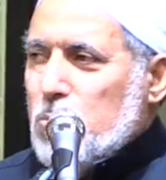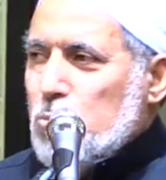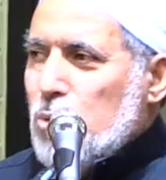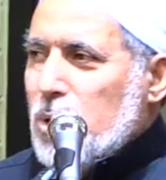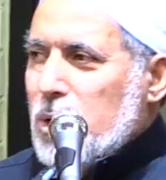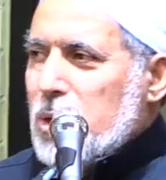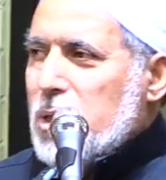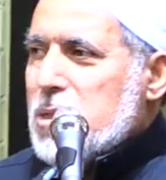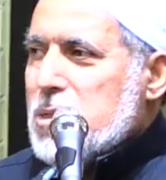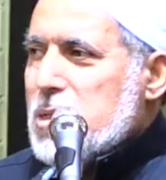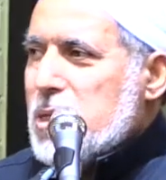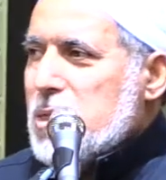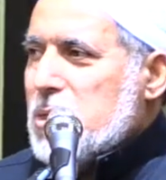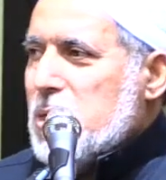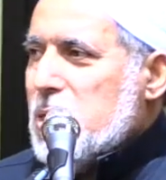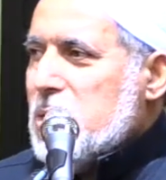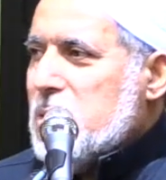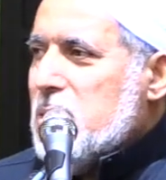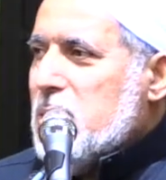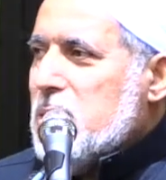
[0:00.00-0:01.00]
Brothers and
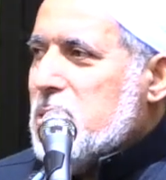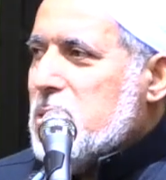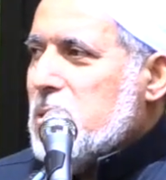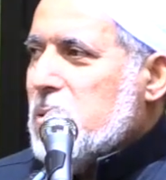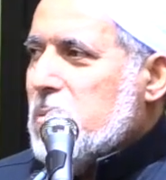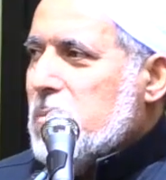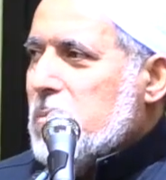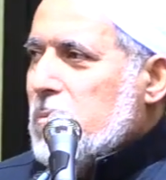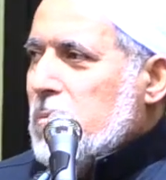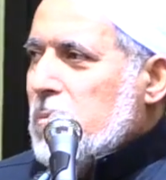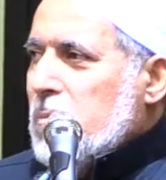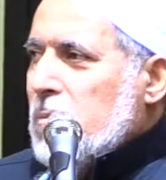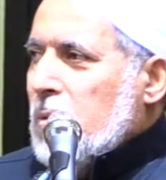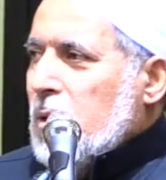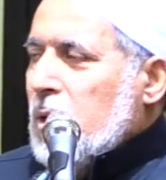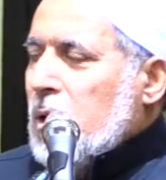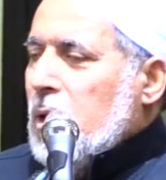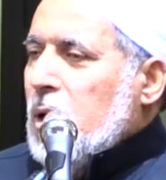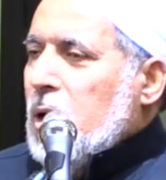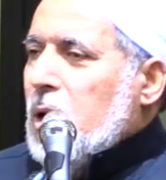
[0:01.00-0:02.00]
sisters,
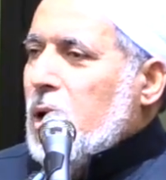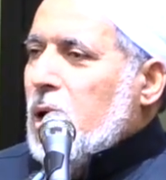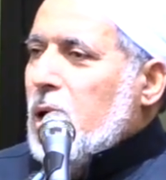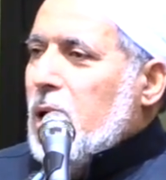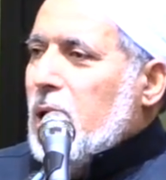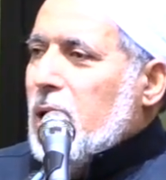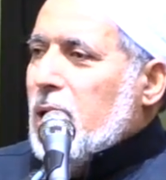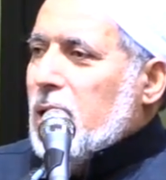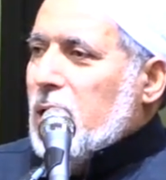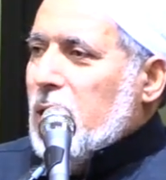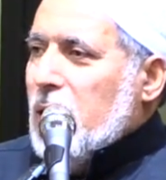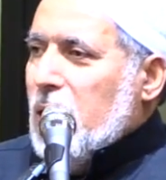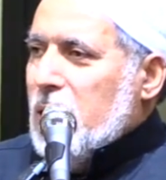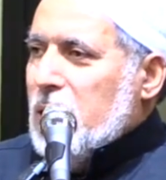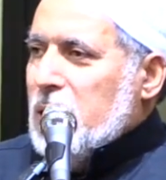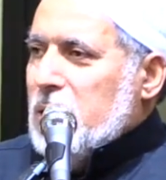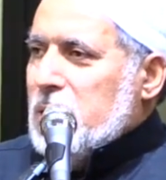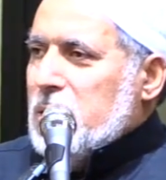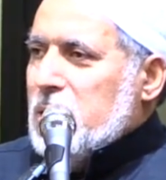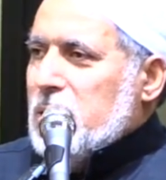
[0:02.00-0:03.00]

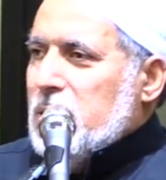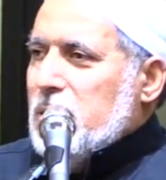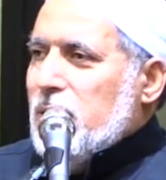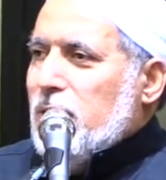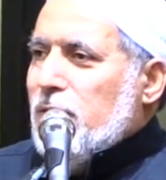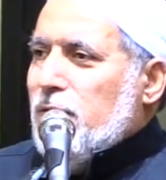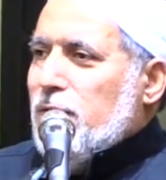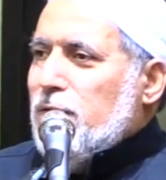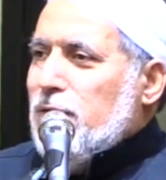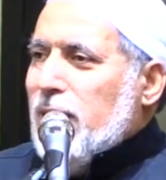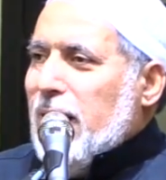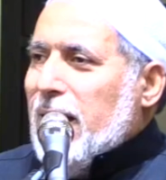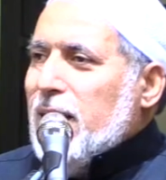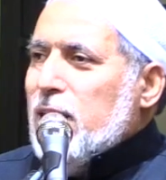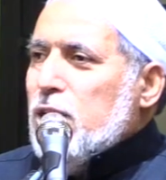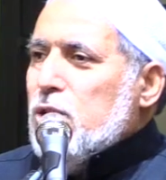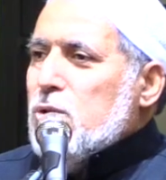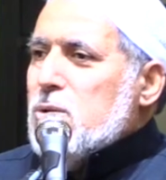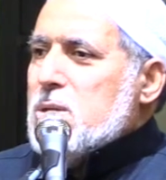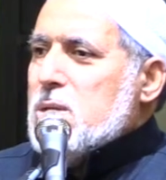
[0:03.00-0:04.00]
Allah
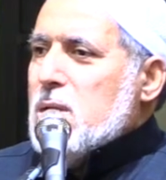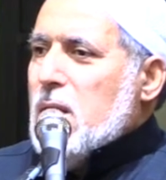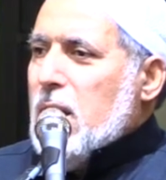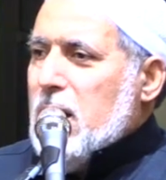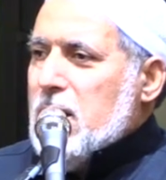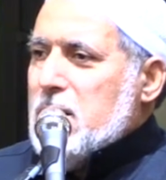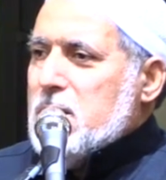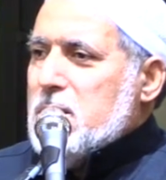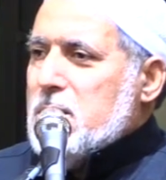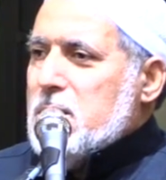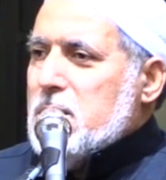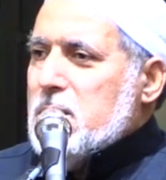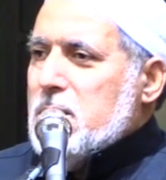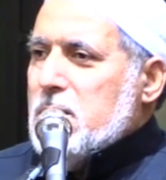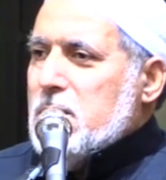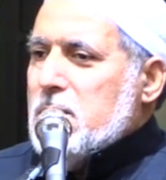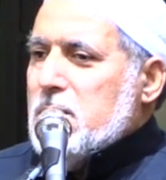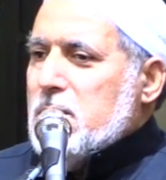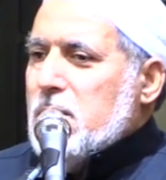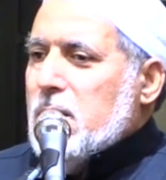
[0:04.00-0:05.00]
values
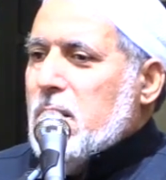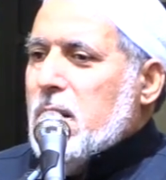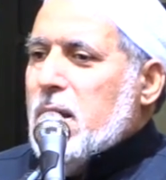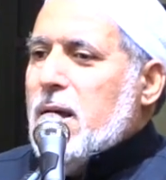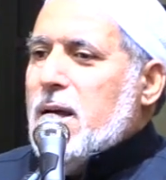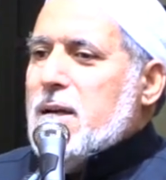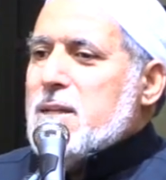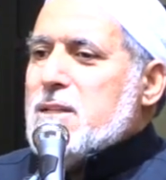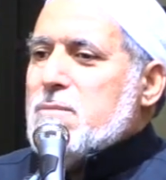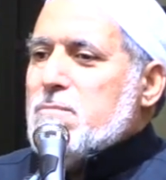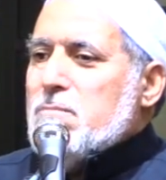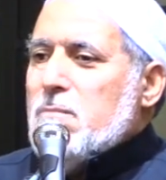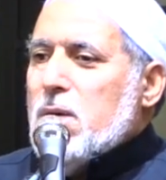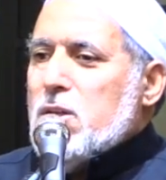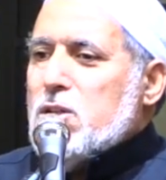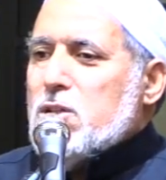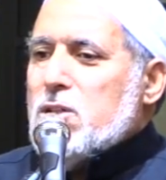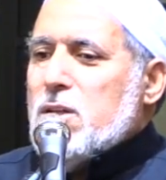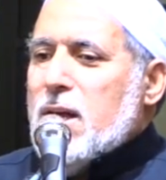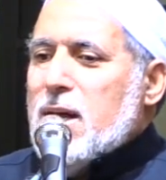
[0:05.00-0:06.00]
us as
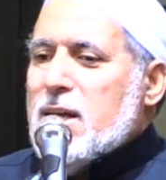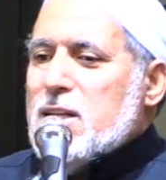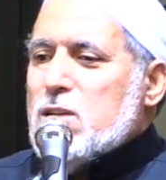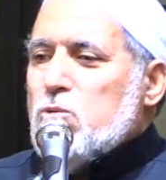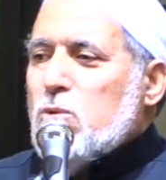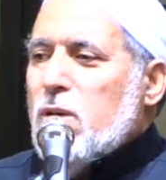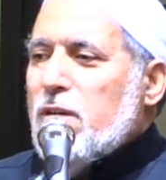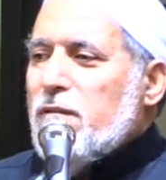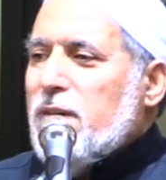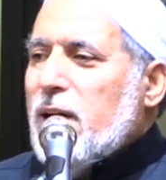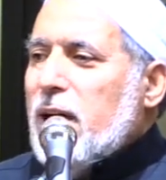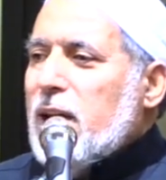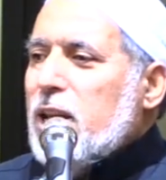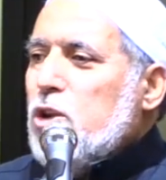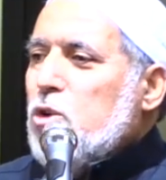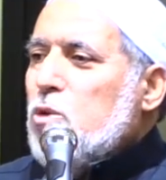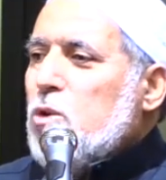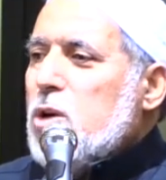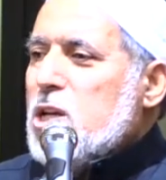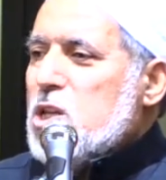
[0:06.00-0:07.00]
much as we
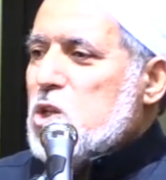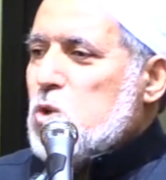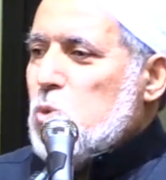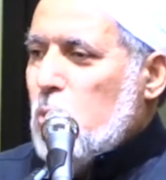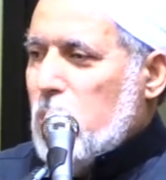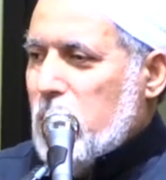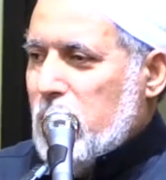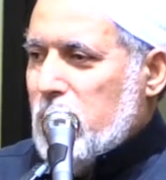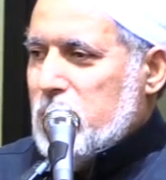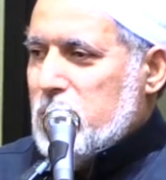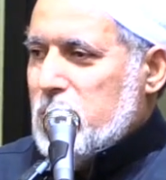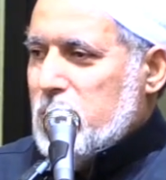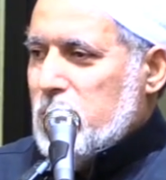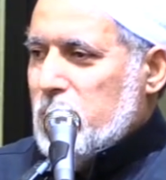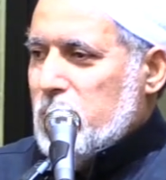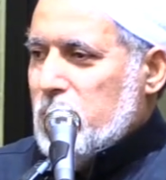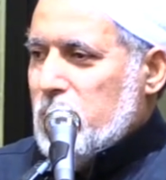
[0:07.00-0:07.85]
value His word.